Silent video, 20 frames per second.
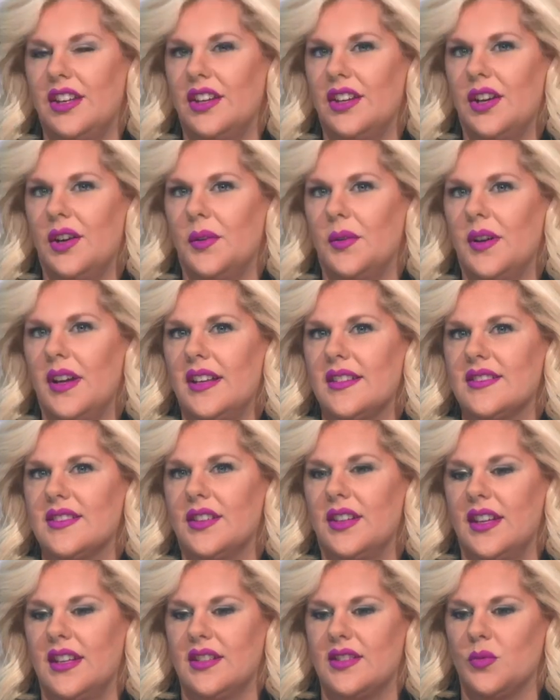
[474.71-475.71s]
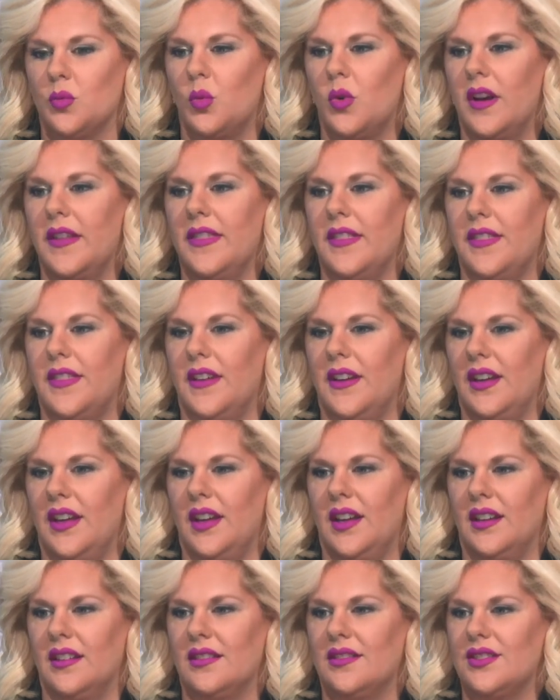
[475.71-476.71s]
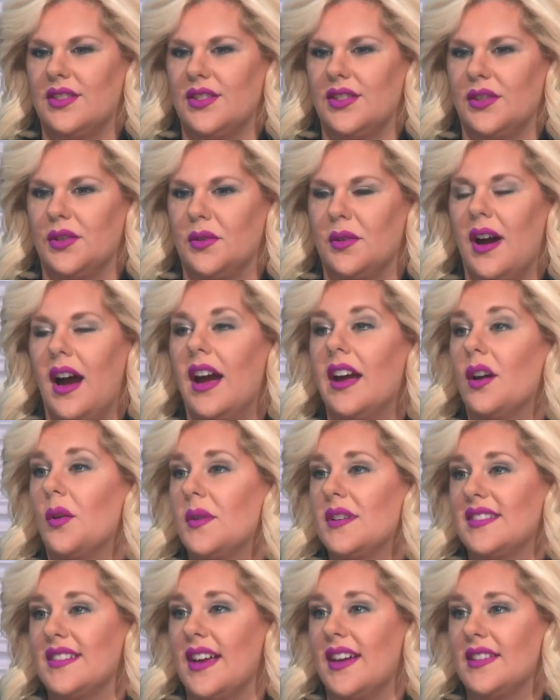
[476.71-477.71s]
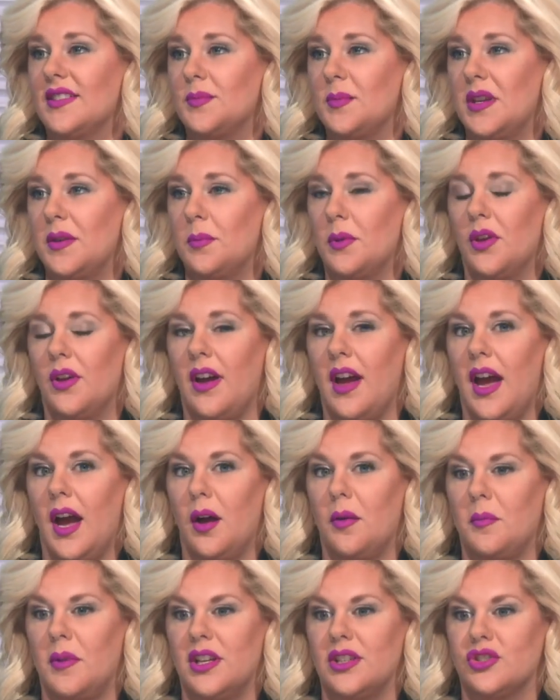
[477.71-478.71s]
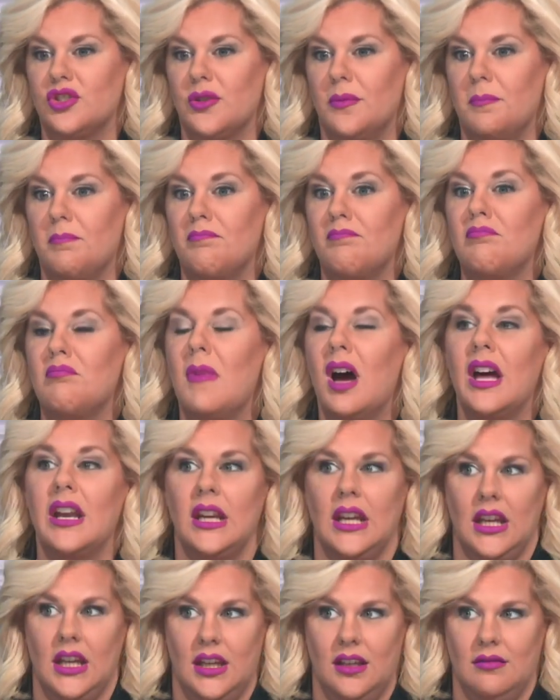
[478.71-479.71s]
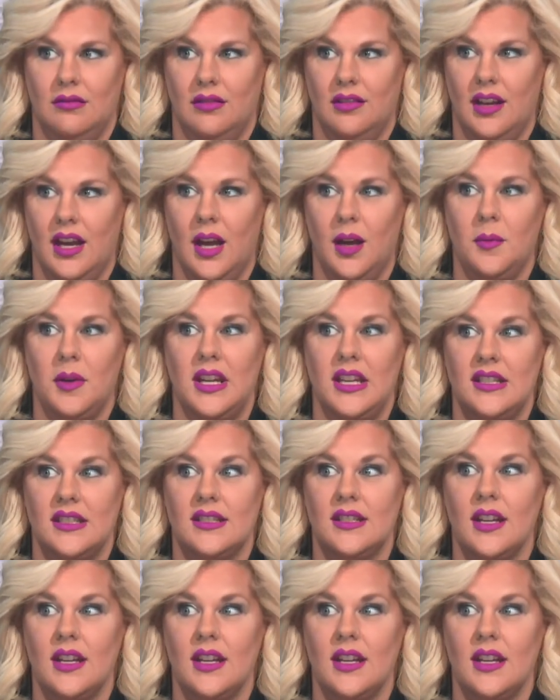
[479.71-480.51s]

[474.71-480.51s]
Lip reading: you know, it's one thing to, I always ask people how much money, how many